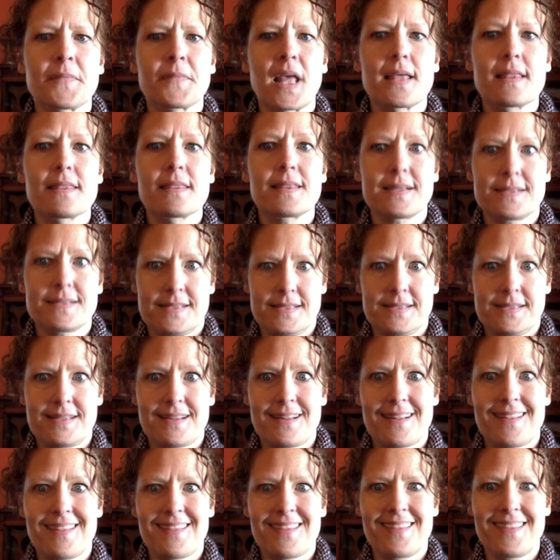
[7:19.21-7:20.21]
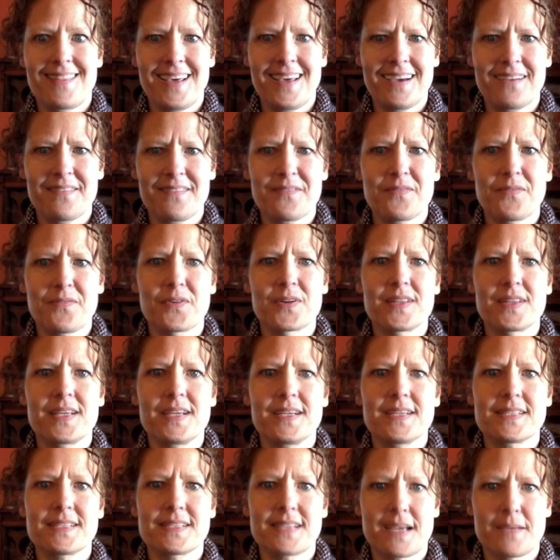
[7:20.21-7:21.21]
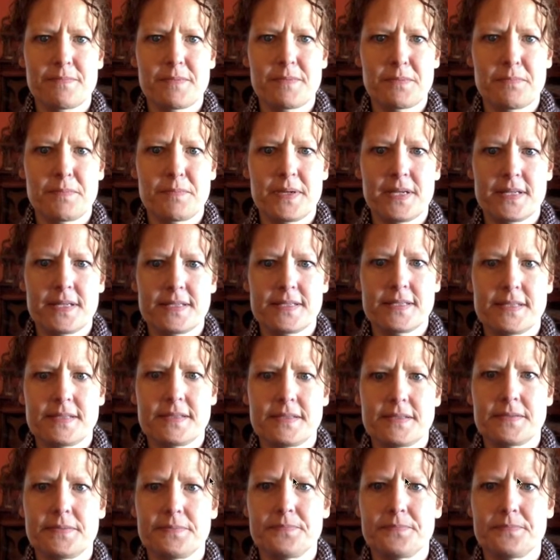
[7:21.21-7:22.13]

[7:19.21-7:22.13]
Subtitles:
That's that for the assignment bits.